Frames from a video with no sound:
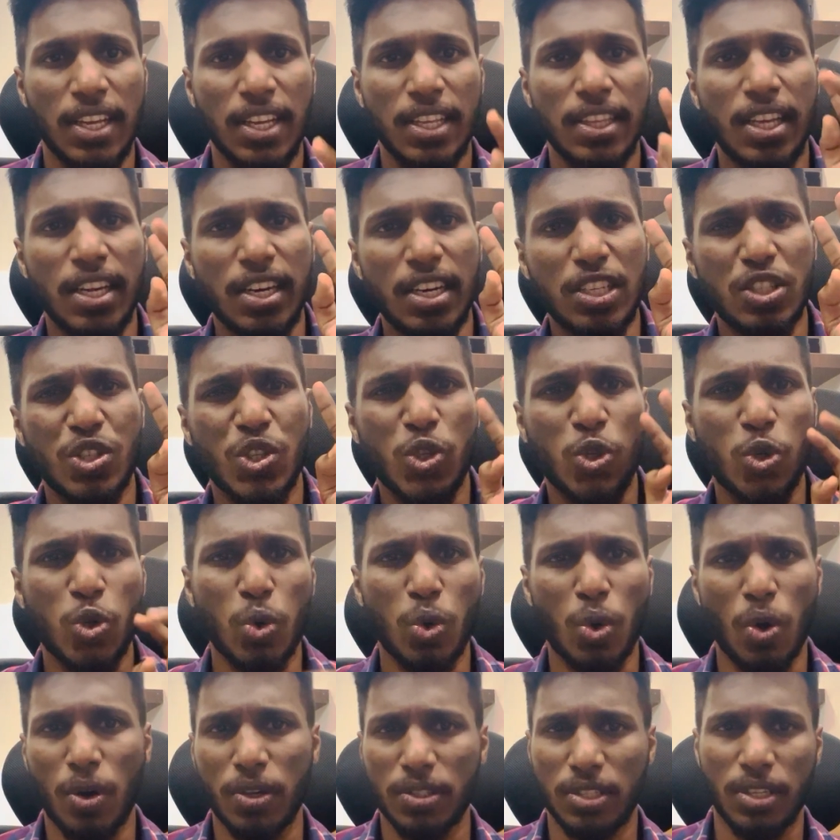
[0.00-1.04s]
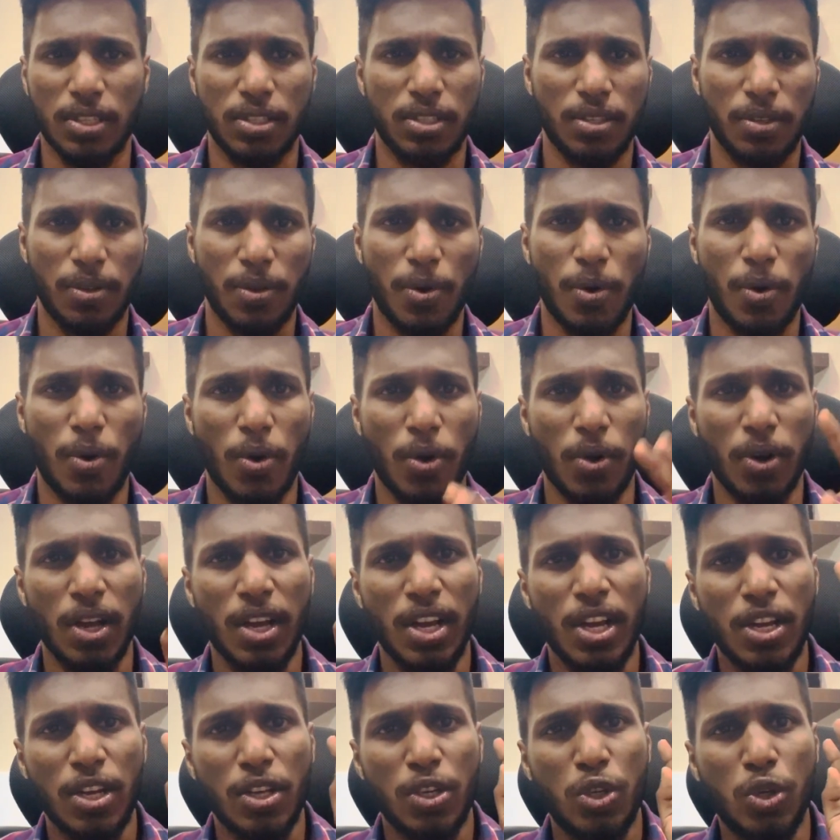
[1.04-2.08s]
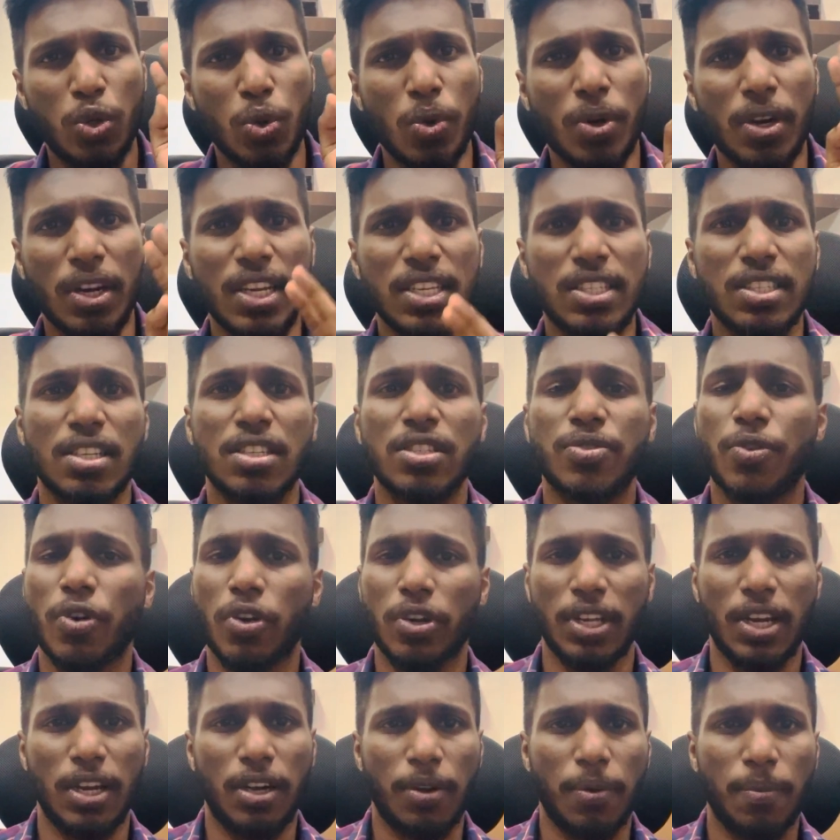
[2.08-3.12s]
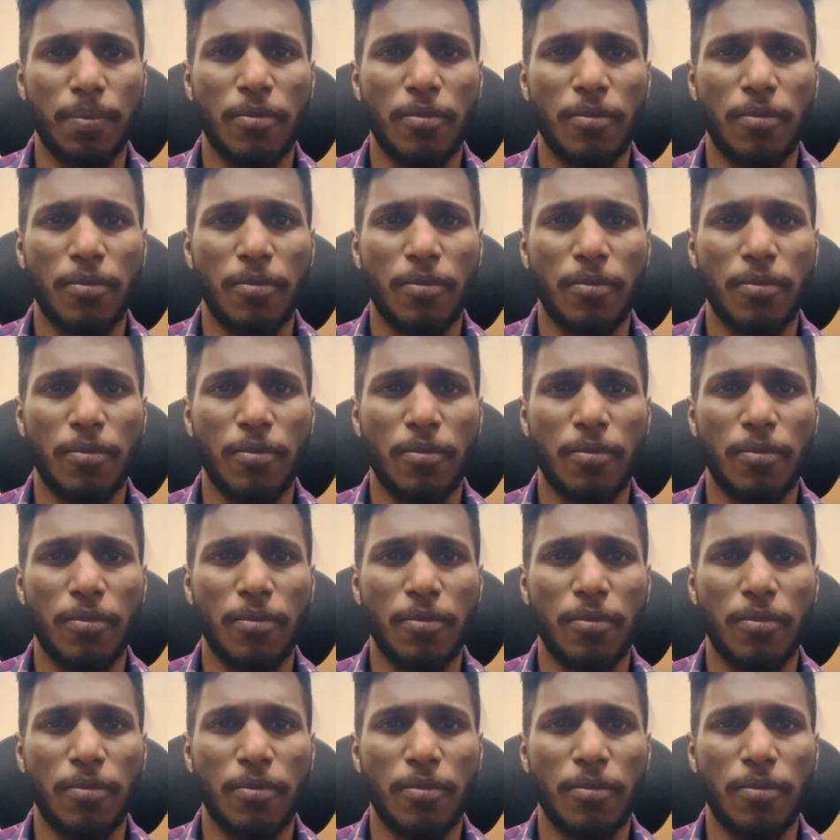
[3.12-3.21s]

there is 2 causes or 2 reasons for that.